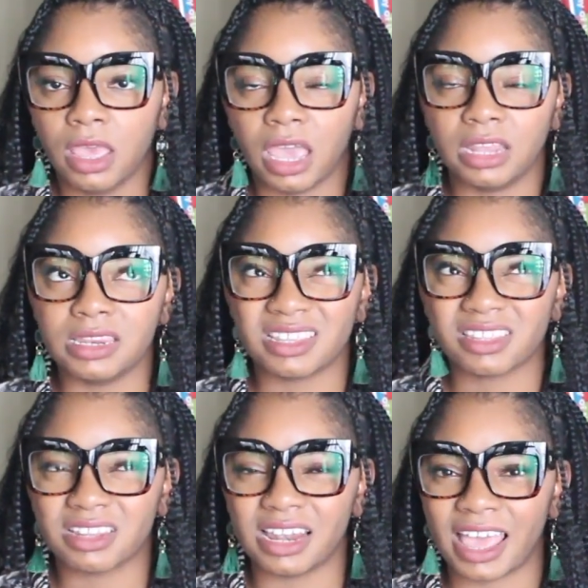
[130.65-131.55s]
And
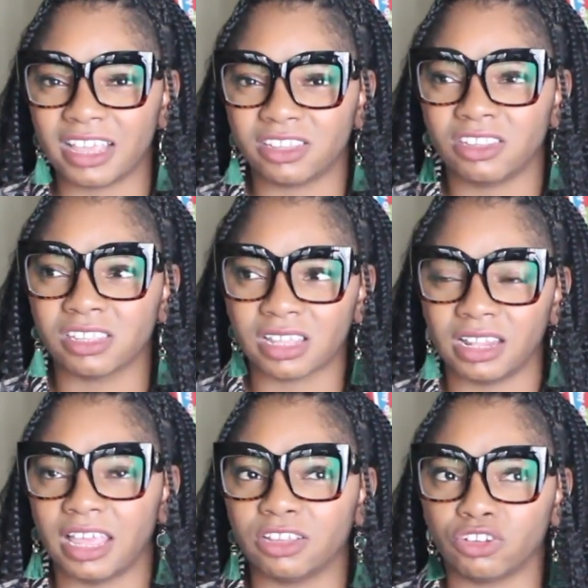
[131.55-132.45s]
this could
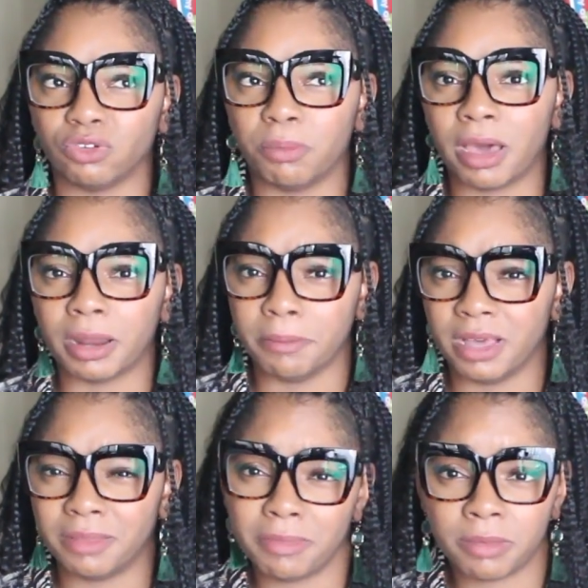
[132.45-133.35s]
last you about a
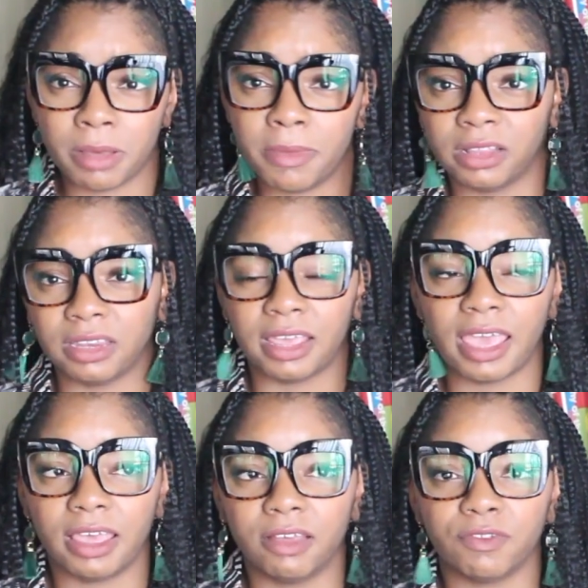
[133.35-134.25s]
month, maybe a month and a
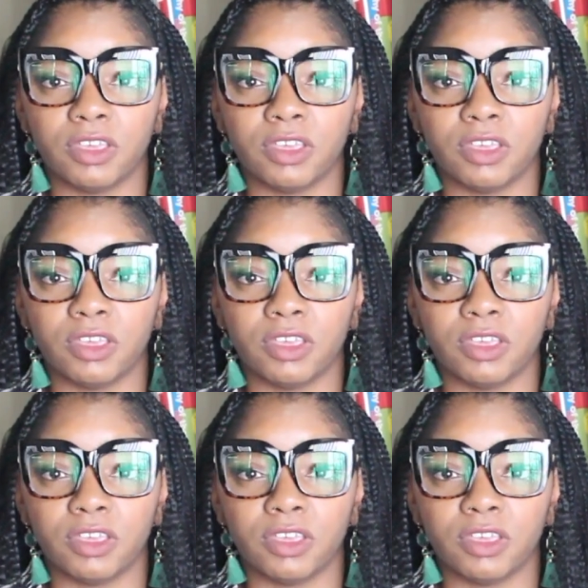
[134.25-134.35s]
half.